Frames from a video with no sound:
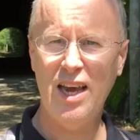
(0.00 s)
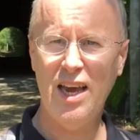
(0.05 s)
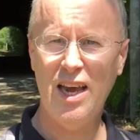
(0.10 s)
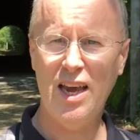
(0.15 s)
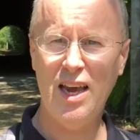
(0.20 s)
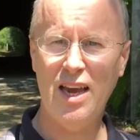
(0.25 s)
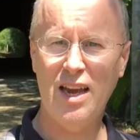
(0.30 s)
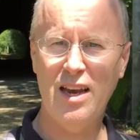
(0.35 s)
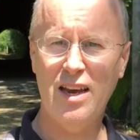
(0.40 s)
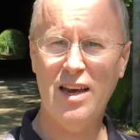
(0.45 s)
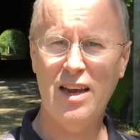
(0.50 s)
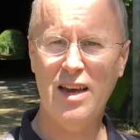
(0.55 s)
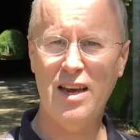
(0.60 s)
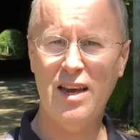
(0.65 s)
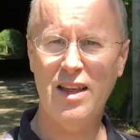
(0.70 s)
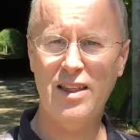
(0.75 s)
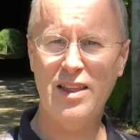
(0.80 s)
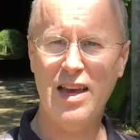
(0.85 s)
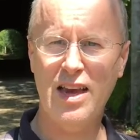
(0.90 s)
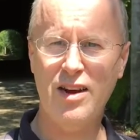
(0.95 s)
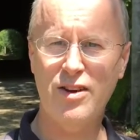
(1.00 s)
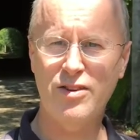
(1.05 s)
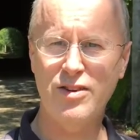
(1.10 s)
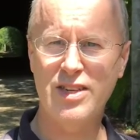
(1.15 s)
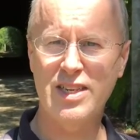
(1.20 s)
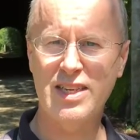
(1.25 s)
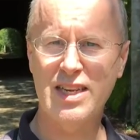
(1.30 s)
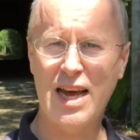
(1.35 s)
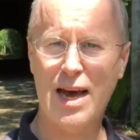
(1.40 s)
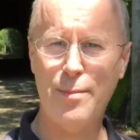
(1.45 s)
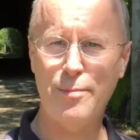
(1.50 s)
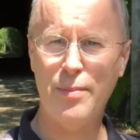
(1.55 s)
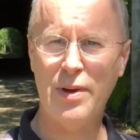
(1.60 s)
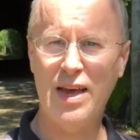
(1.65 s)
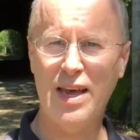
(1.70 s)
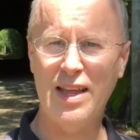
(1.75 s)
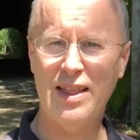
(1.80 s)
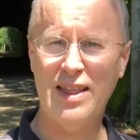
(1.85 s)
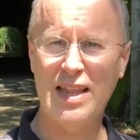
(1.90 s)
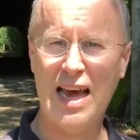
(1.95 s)
And they don't stop
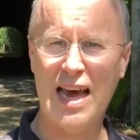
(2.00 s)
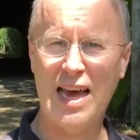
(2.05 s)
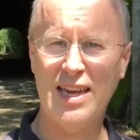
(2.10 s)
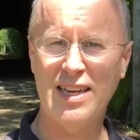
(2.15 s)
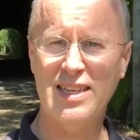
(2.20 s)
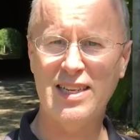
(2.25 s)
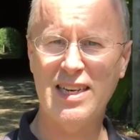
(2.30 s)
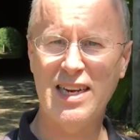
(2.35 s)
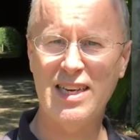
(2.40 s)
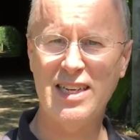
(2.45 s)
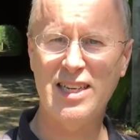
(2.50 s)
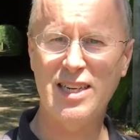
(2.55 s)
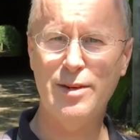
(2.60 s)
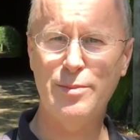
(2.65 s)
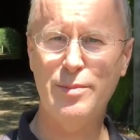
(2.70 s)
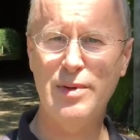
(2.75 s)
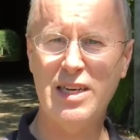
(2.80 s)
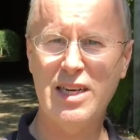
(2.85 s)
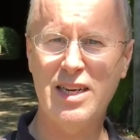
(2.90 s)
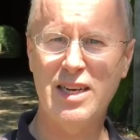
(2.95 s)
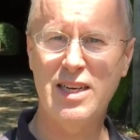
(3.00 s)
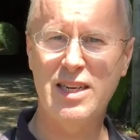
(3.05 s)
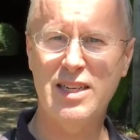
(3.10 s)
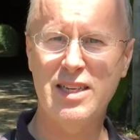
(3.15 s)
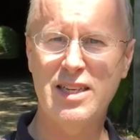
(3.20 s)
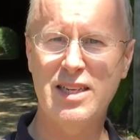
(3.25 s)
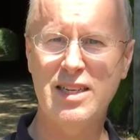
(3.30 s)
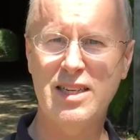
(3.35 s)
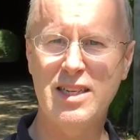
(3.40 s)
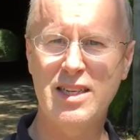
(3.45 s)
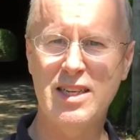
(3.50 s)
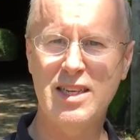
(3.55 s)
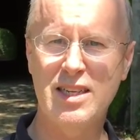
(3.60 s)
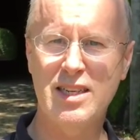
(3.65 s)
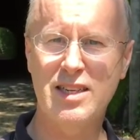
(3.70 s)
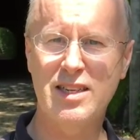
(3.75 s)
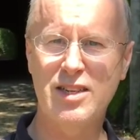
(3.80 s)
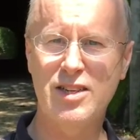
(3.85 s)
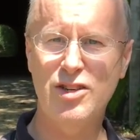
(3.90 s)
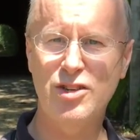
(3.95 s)
at that station because
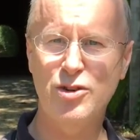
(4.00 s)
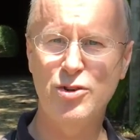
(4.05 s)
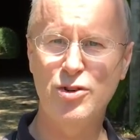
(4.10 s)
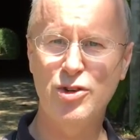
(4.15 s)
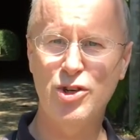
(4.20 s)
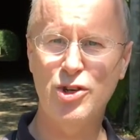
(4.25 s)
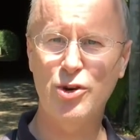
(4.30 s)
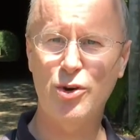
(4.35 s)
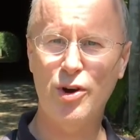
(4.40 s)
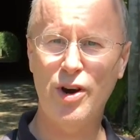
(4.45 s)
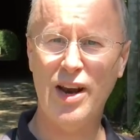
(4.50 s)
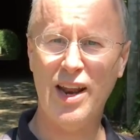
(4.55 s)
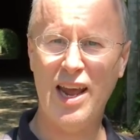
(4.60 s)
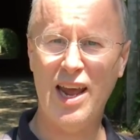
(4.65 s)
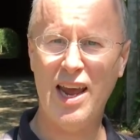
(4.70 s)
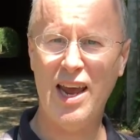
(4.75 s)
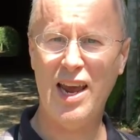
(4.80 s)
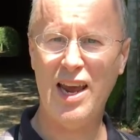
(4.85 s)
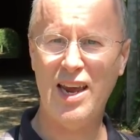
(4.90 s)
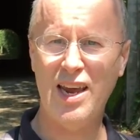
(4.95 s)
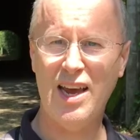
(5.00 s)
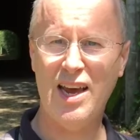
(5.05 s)
it's too short a